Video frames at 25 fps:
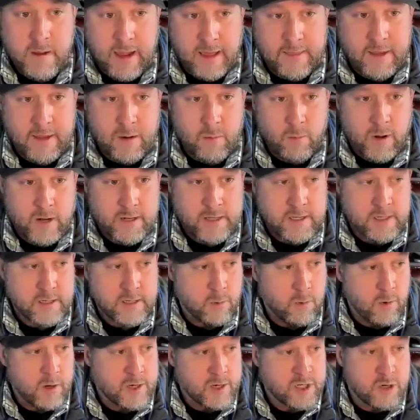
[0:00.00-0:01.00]
And then
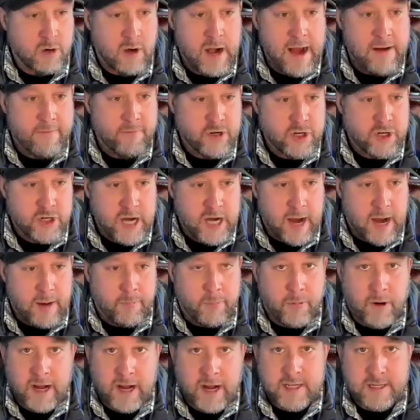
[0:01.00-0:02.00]
what's your average
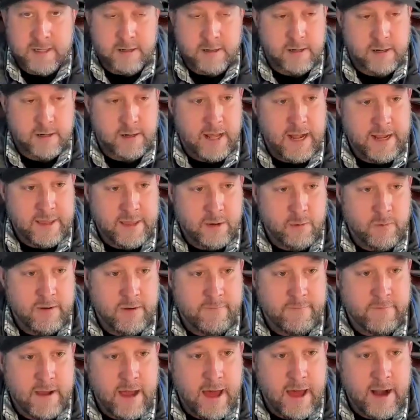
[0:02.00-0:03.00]
job price look like that
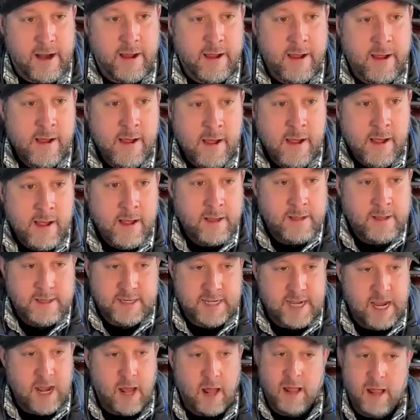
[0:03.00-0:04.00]
we've got to
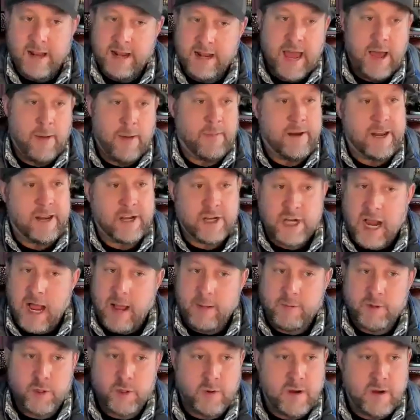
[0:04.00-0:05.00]
sell? And how many
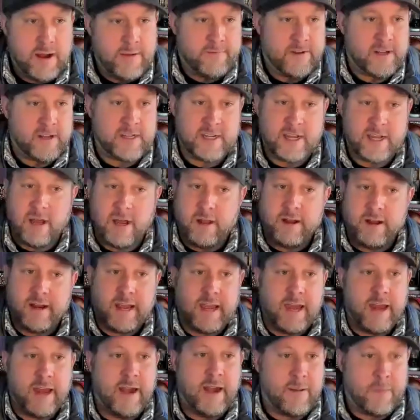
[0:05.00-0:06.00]
jobs do we have to sell to
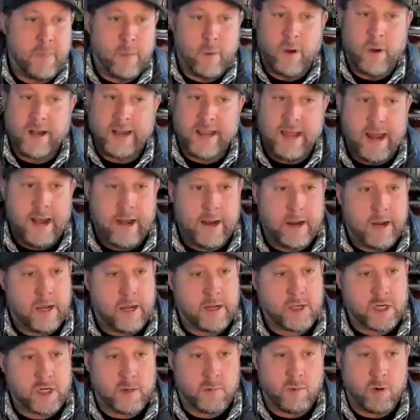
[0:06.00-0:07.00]
get it? And what kind of
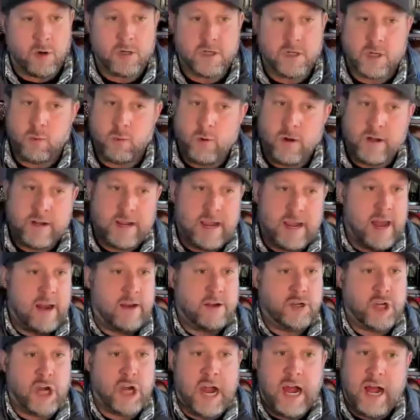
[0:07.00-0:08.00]
customers and what
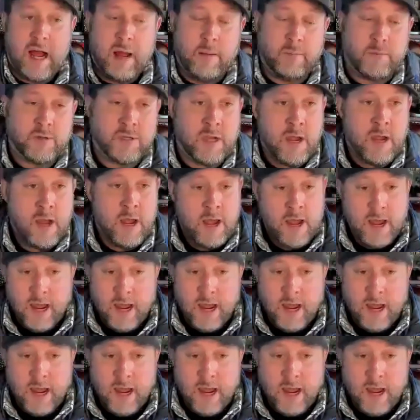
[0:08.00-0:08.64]
kind of jobs?"